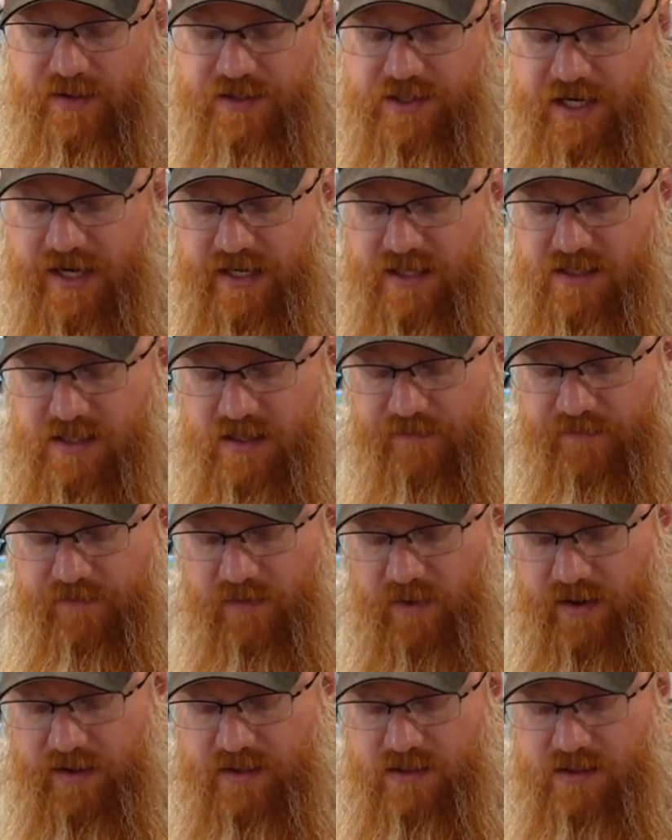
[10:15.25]
the chains up
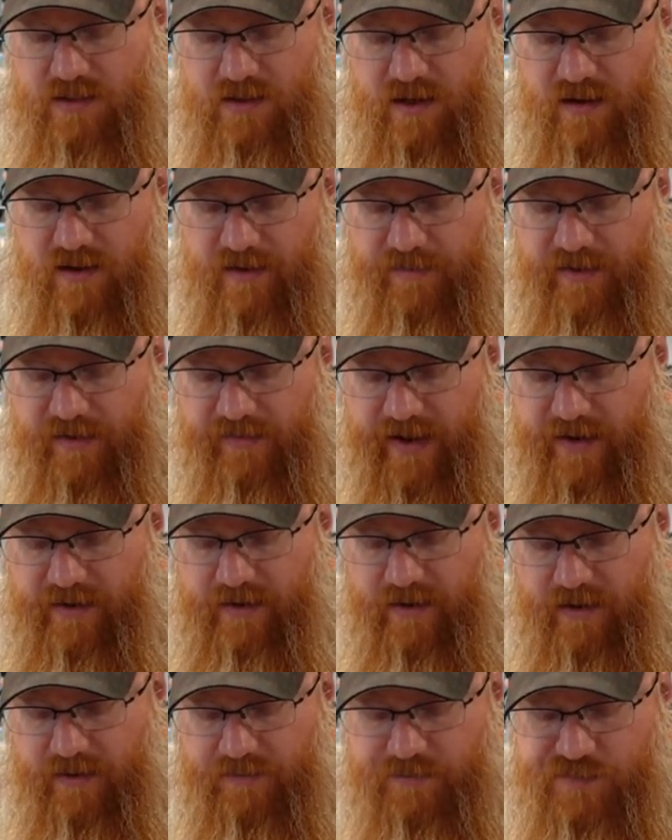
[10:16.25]
front. I've had
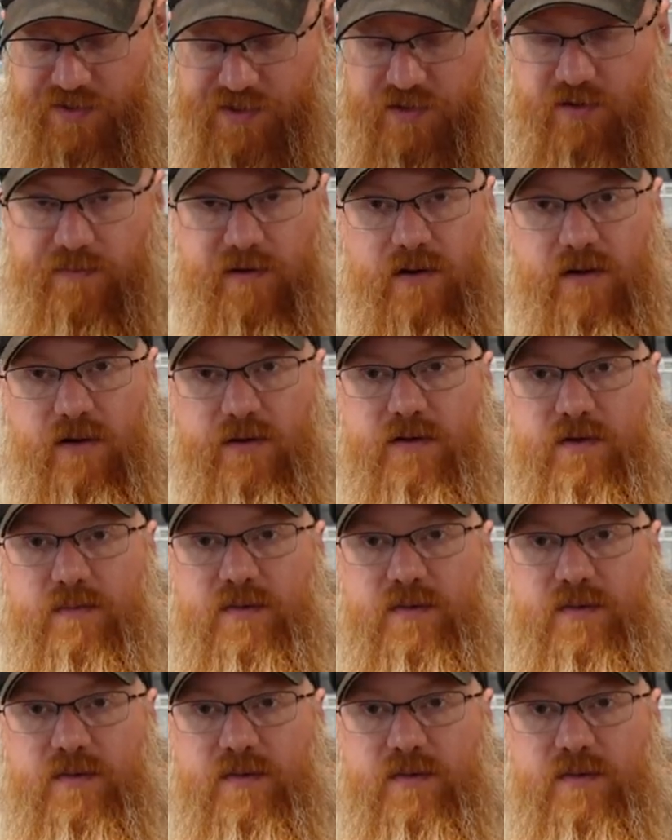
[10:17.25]
to like super glue the